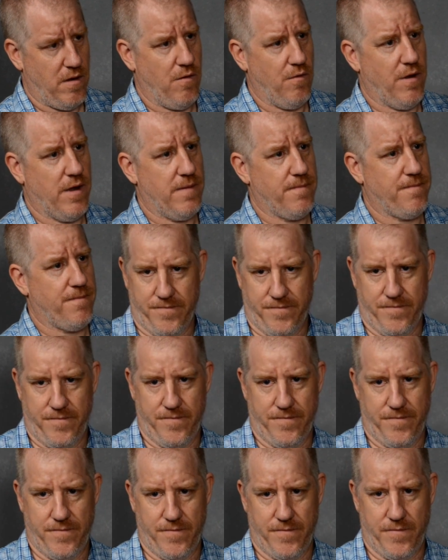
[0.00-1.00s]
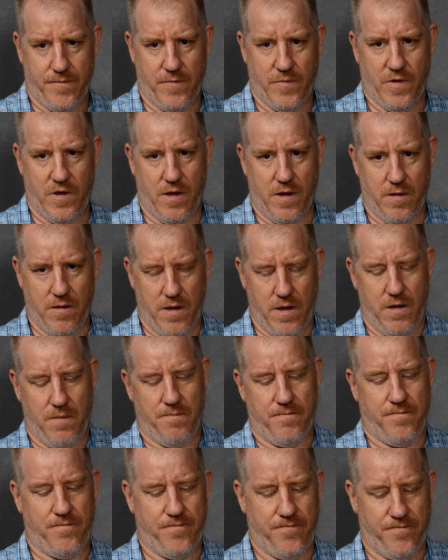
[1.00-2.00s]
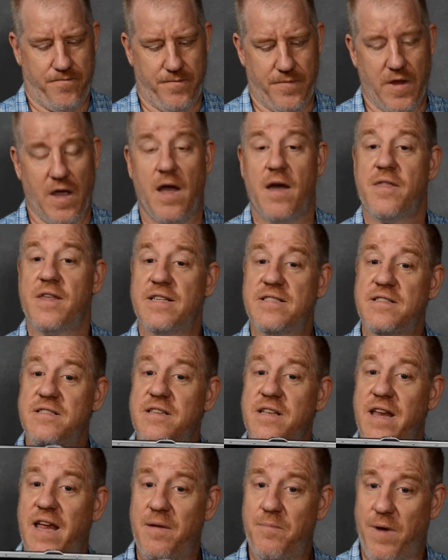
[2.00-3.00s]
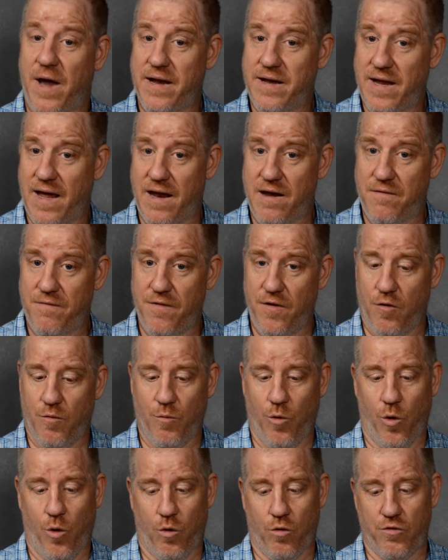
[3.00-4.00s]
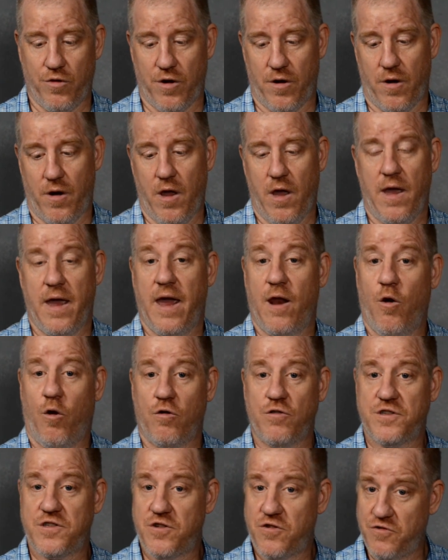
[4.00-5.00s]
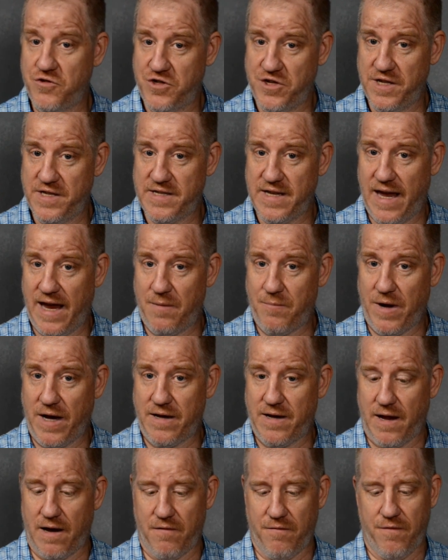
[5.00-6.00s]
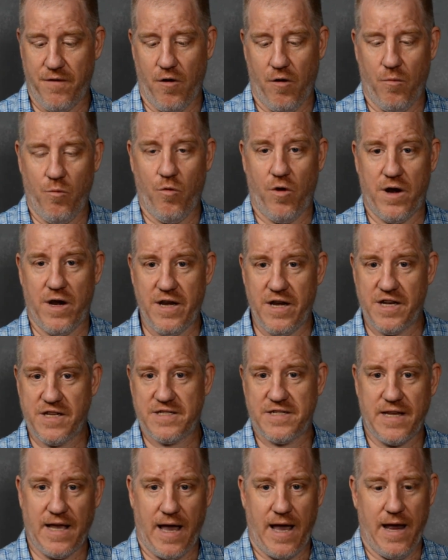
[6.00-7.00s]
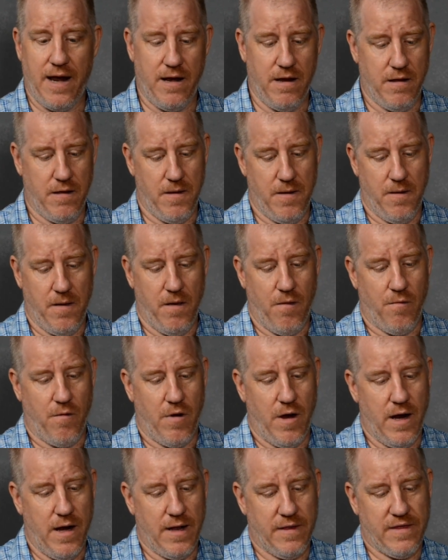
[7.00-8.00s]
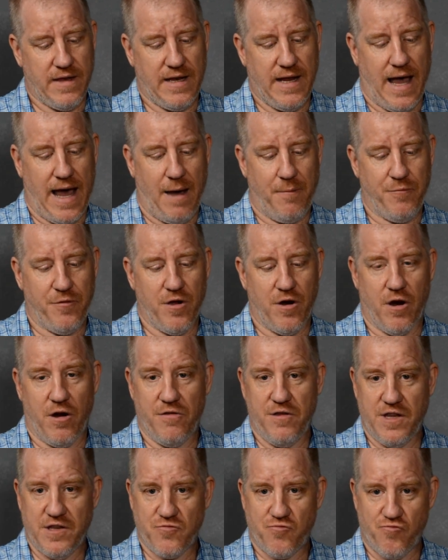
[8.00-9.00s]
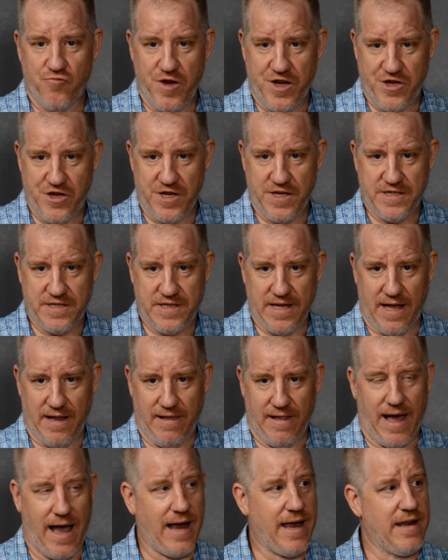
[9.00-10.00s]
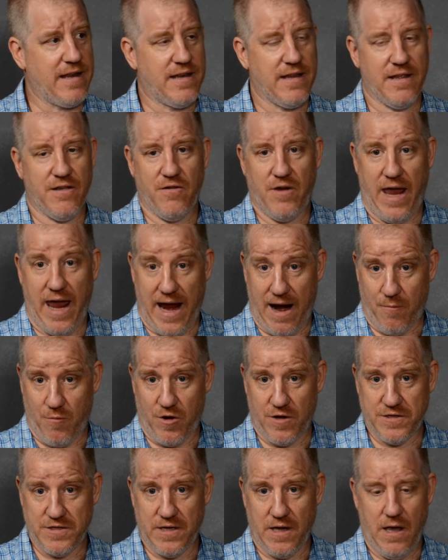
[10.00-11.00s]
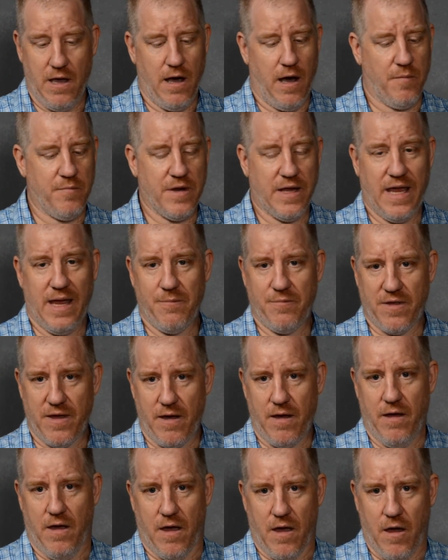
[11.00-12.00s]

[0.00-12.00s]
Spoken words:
Okay. This is an 8x10 film holder. It holds 2 sheets of 8x10 film, one on each side. Right at the top there are these ridges that lock into the cameras to keep the